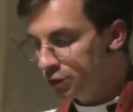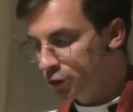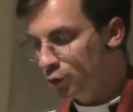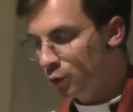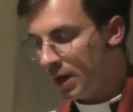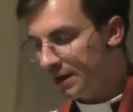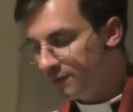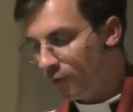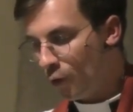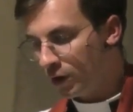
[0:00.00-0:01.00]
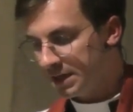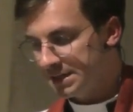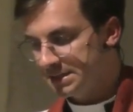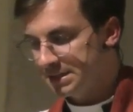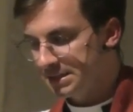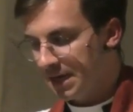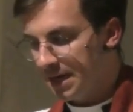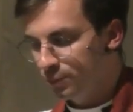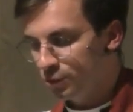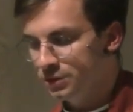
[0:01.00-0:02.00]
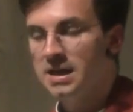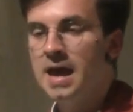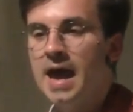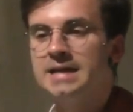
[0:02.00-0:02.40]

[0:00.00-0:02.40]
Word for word: to and for his disciples